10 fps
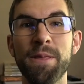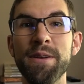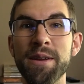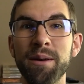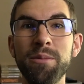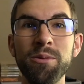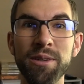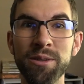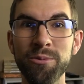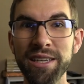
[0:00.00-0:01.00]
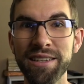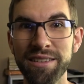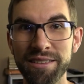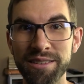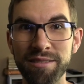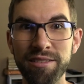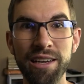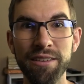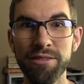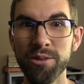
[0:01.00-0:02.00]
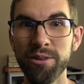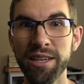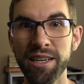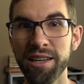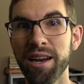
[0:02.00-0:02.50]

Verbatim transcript: The number one weakness of Lothlorien,